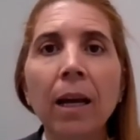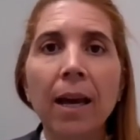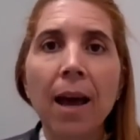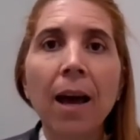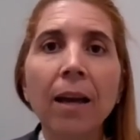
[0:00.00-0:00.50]

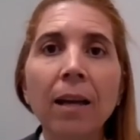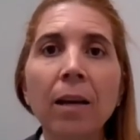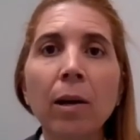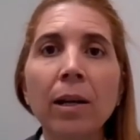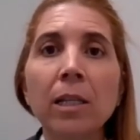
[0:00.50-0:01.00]
AI
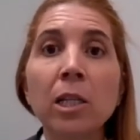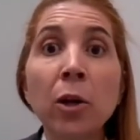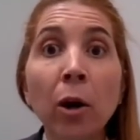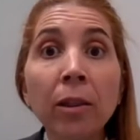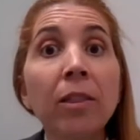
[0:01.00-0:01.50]
is
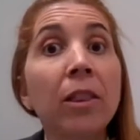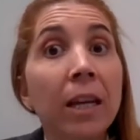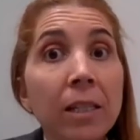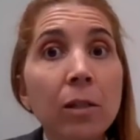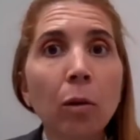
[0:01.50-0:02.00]
not
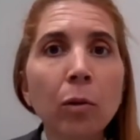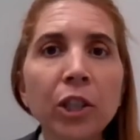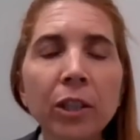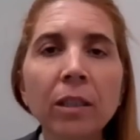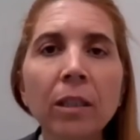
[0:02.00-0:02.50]
the
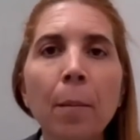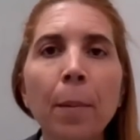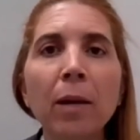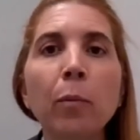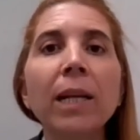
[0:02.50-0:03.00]
solution,
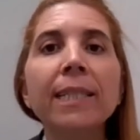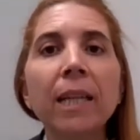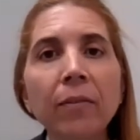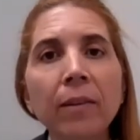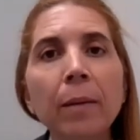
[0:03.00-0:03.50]
but it will
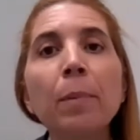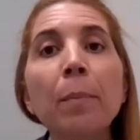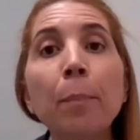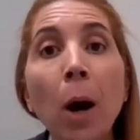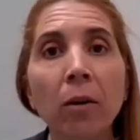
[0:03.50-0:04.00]
definitely be
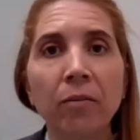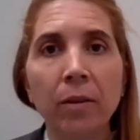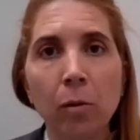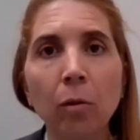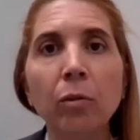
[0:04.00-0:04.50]
part of
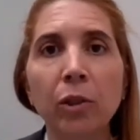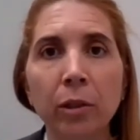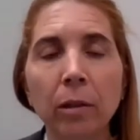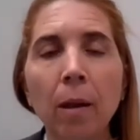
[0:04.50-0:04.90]
the solution.